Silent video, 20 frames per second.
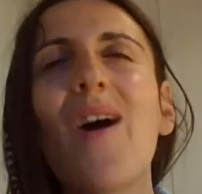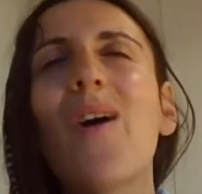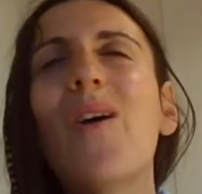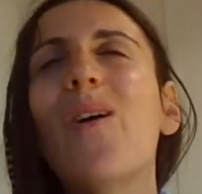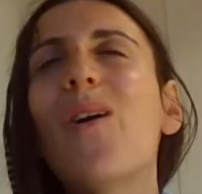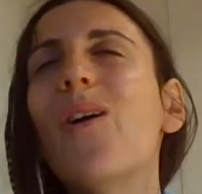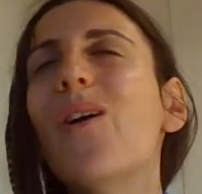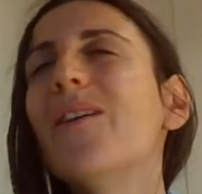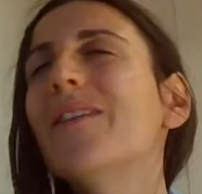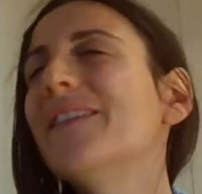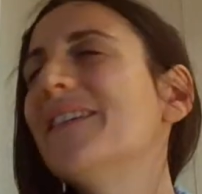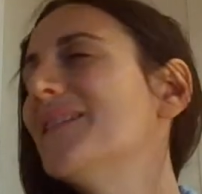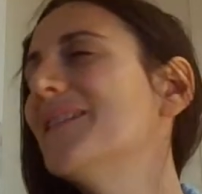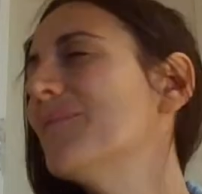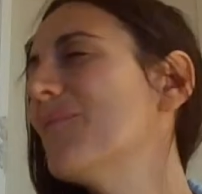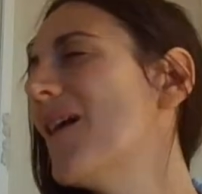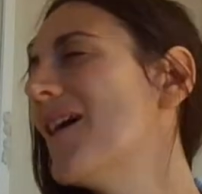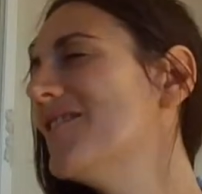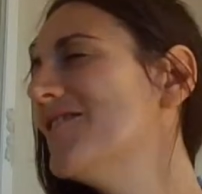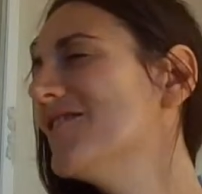On this
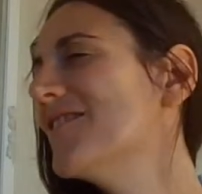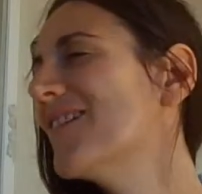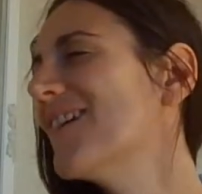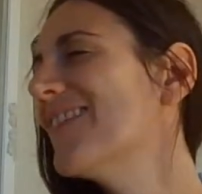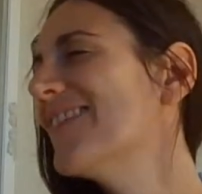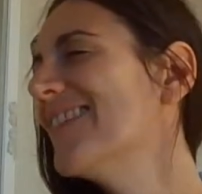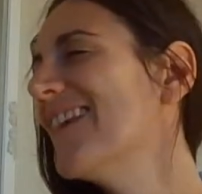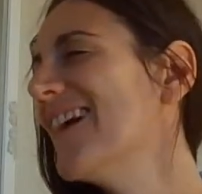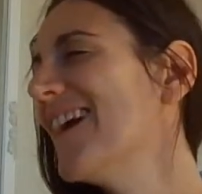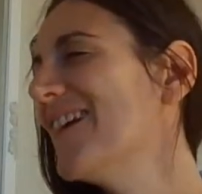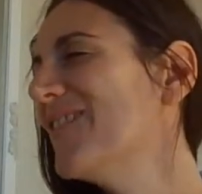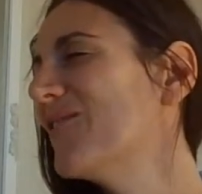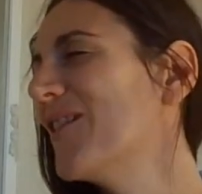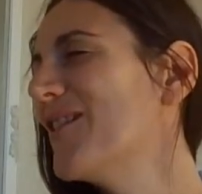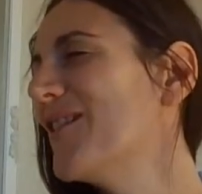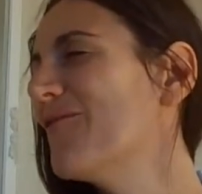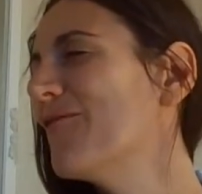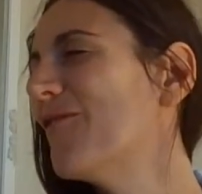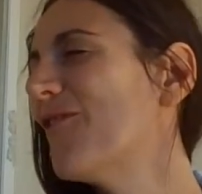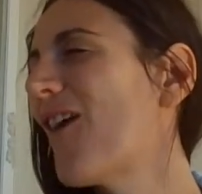magical day,
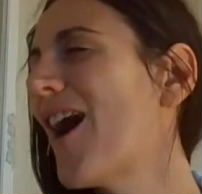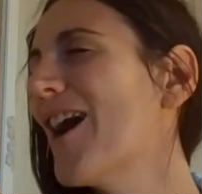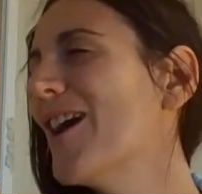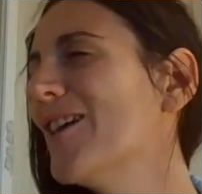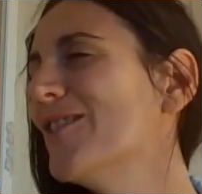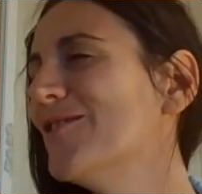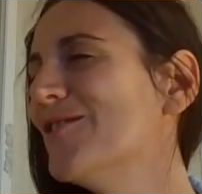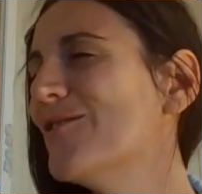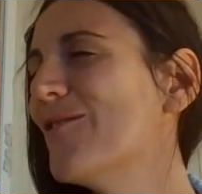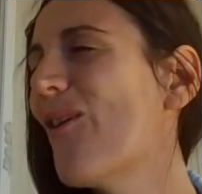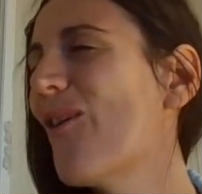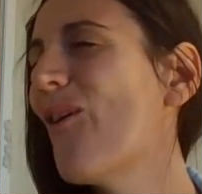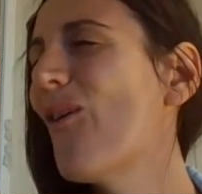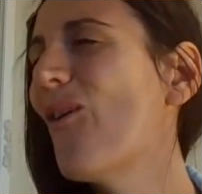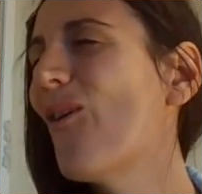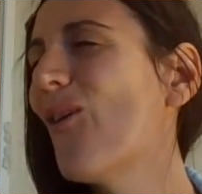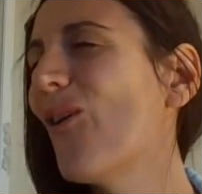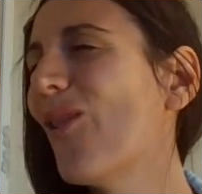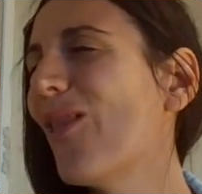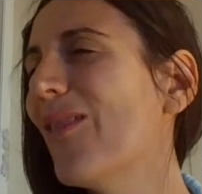we invite you
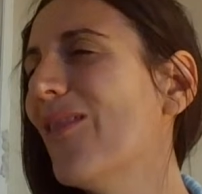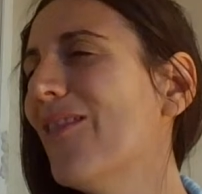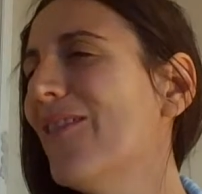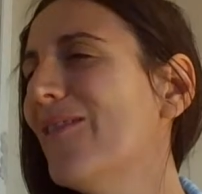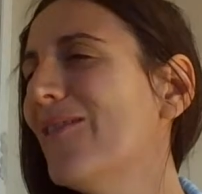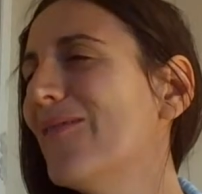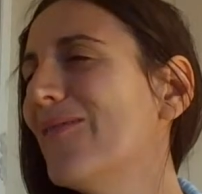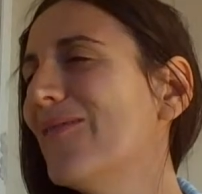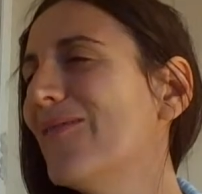all